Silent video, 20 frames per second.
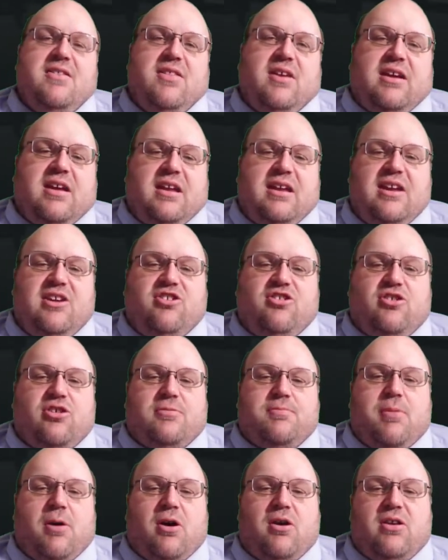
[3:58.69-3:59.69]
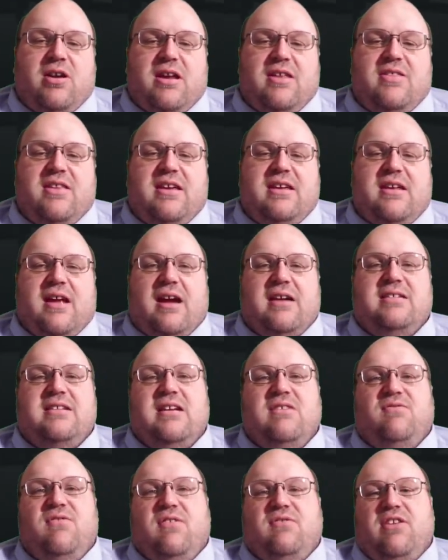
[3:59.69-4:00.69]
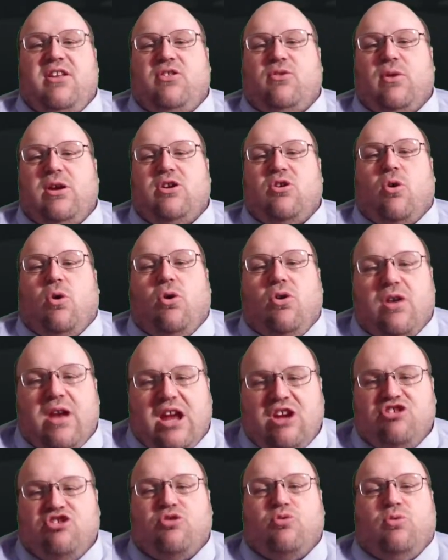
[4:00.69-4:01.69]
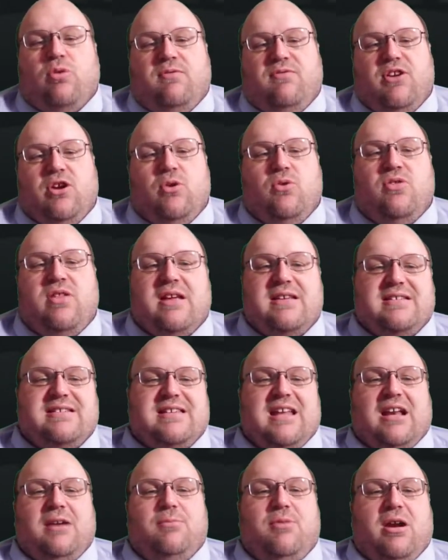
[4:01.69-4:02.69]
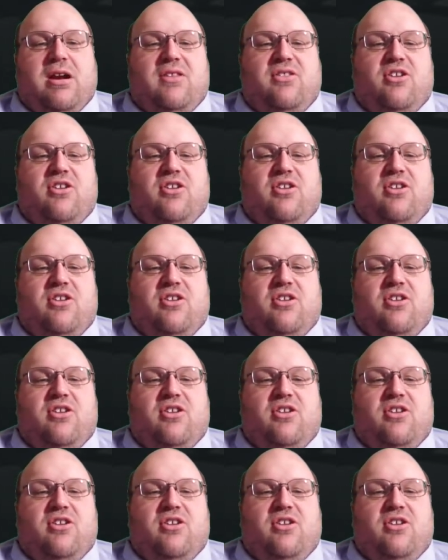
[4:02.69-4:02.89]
The Cadiz took part in the 1953 Coronation Review that celebrated the